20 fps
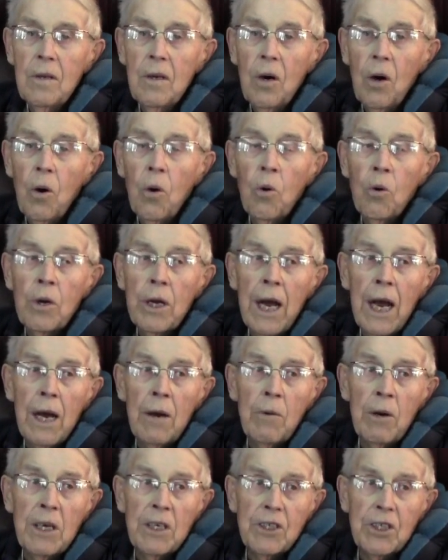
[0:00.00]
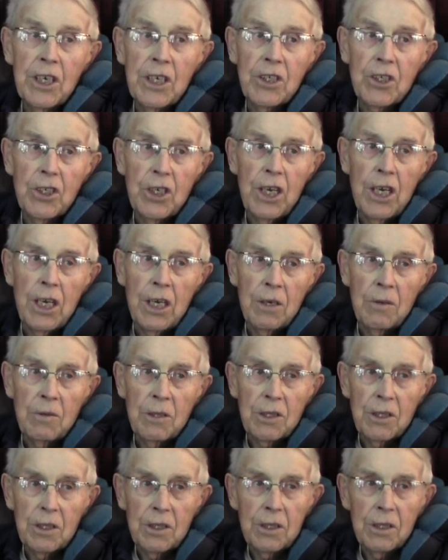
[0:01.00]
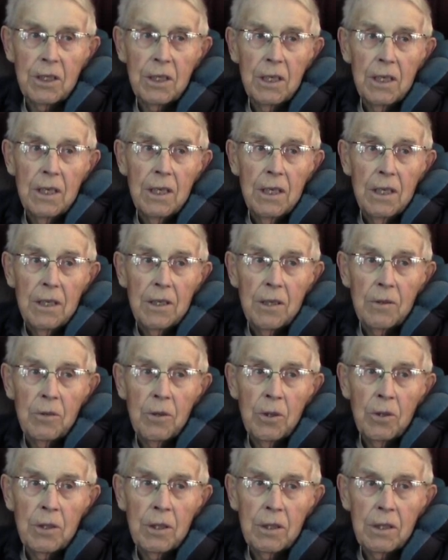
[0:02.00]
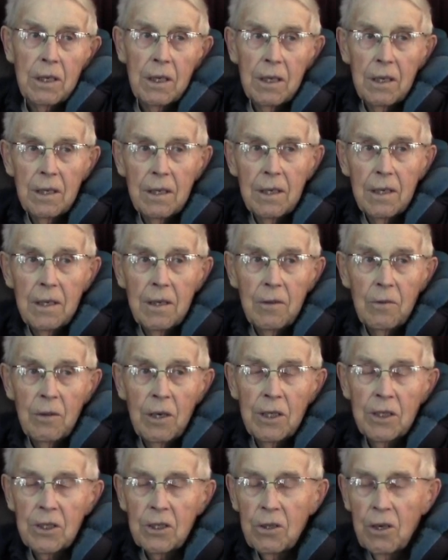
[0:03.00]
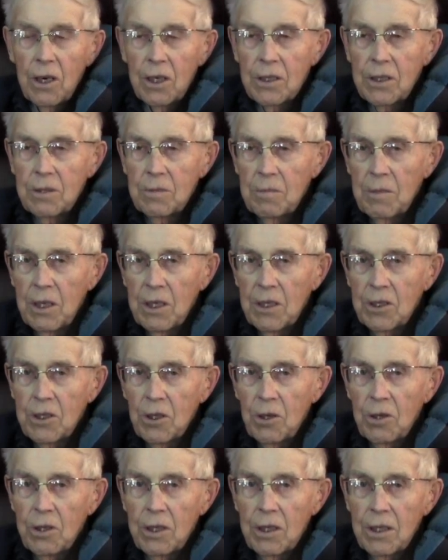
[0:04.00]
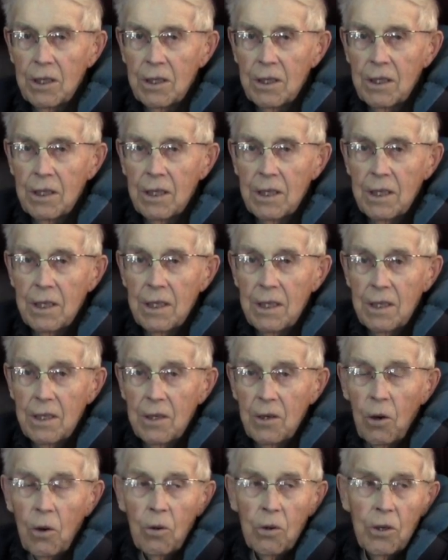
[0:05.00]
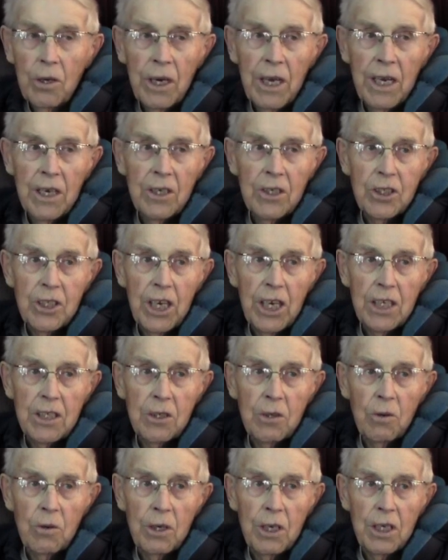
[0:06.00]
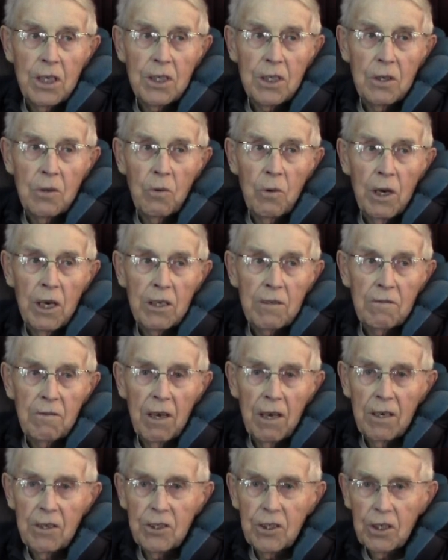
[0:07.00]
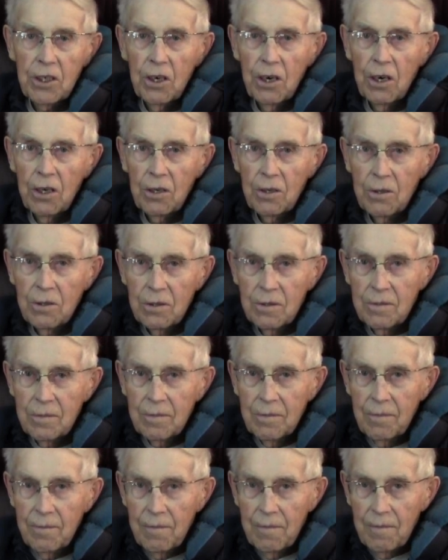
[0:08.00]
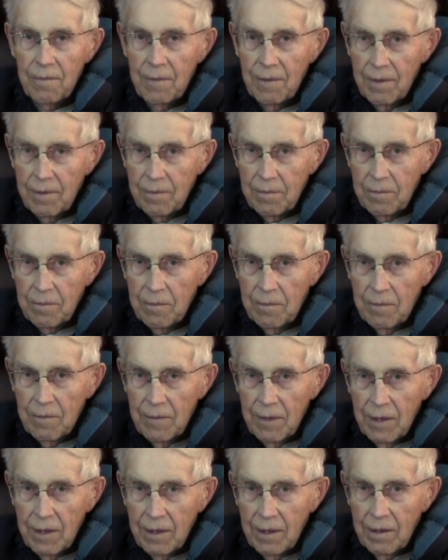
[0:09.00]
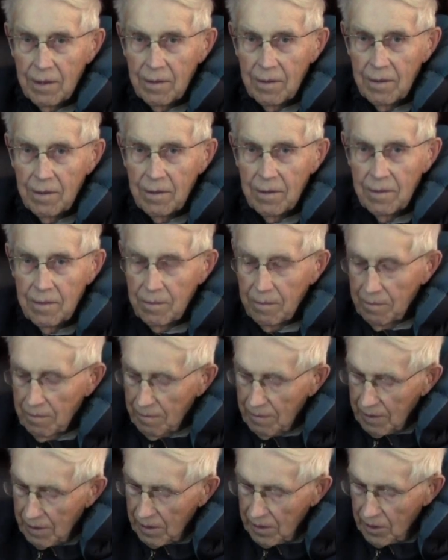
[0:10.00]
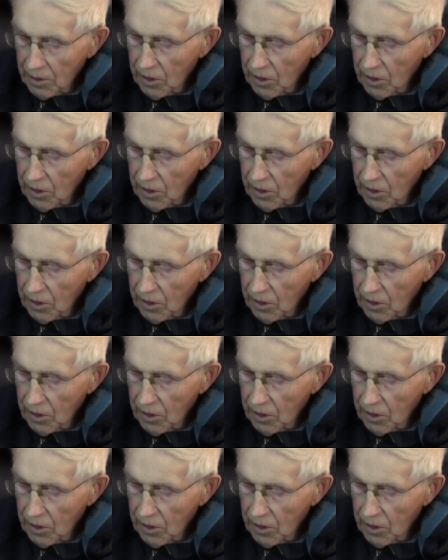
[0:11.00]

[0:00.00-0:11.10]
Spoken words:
old Highway 16, which is the road that runs across Minnesota and whole United States going east and west out of Chicago. Yeah, because obviously that freeway didn't exist.